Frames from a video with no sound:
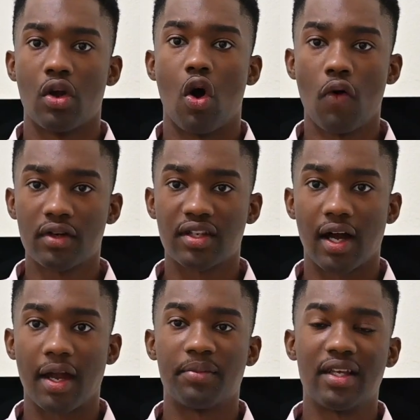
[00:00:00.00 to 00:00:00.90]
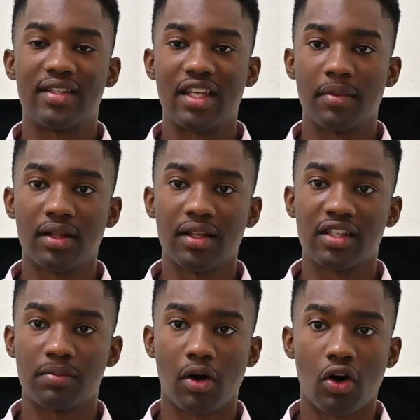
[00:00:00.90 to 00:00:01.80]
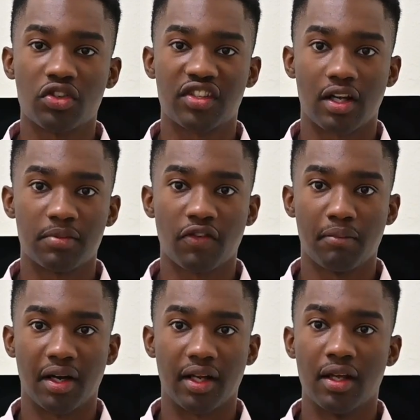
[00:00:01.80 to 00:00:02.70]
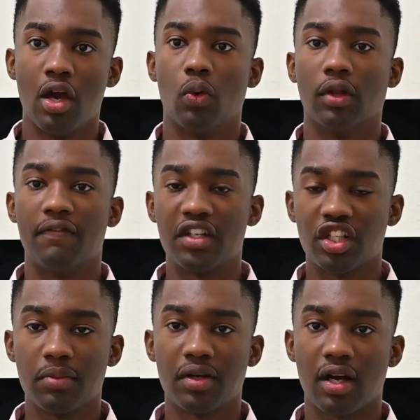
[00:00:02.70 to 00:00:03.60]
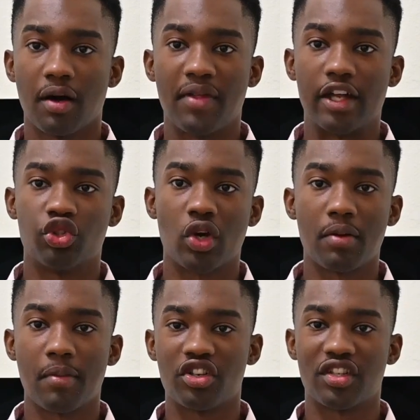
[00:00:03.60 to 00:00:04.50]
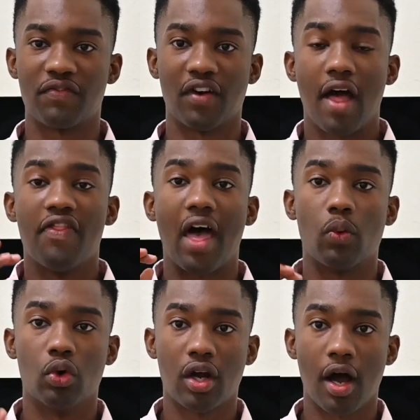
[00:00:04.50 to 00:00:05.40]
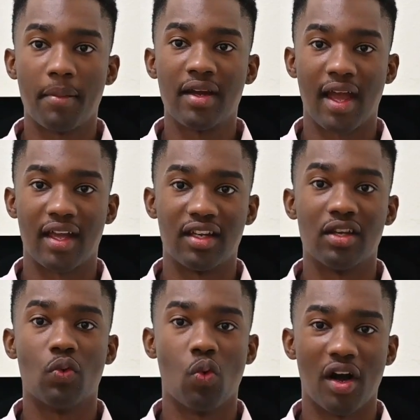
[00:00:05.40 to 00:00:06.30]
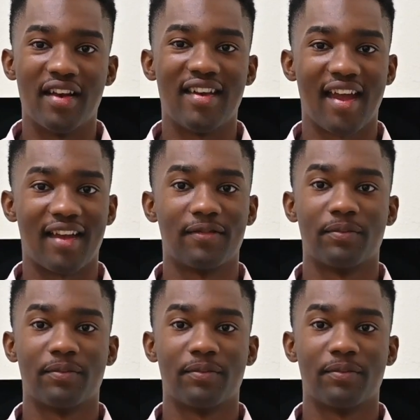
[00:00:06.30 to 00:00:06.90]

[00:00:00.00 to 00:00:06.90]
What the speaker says: Over time, these seemingly small sums of money will eventually become that dream emergency fund that will come in handy one day.